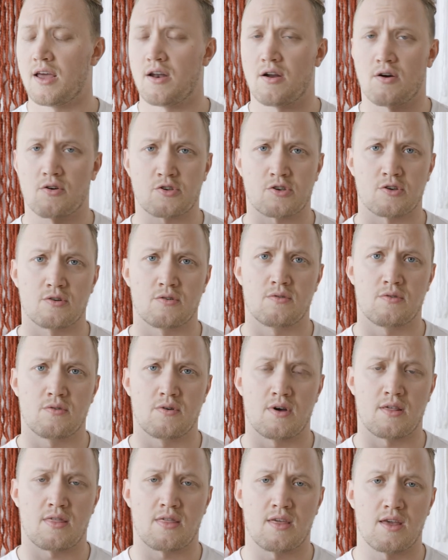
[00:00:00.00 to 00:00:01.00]
And
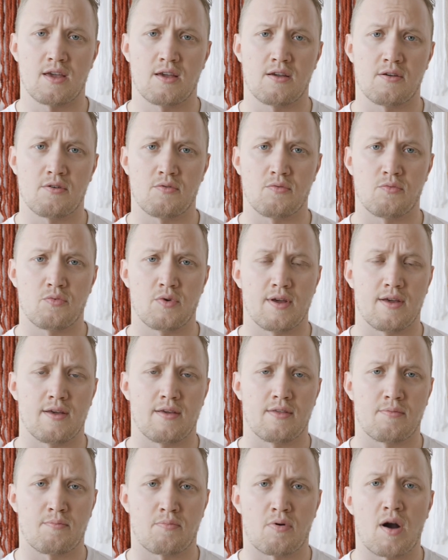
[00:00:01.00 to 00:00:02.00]
also a thing
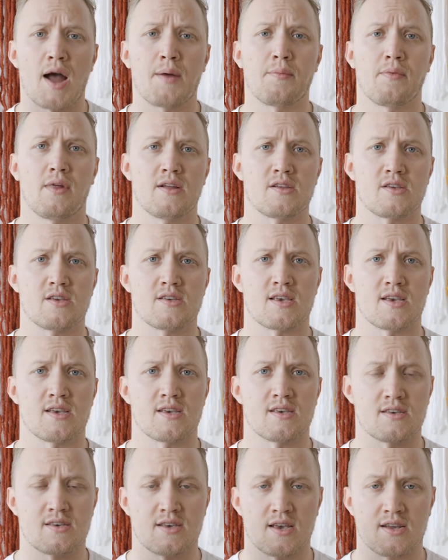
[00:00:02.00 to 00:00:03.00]
with prime lenses
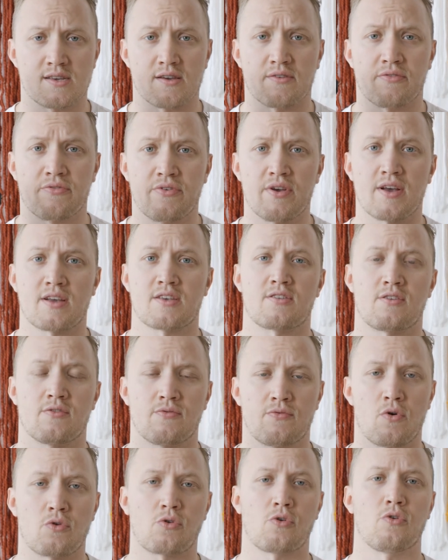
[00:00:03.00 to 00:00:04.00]
is it's a fixed
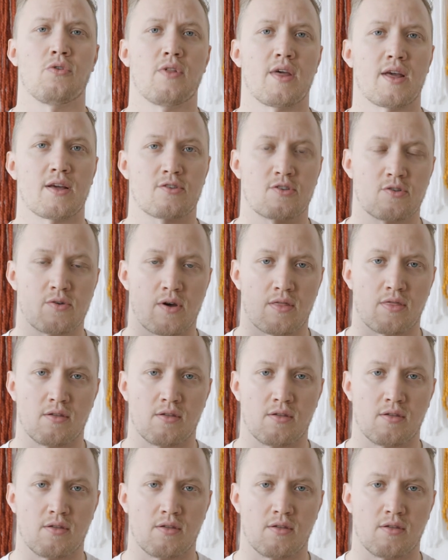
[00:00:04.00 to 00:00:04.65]
focal length. So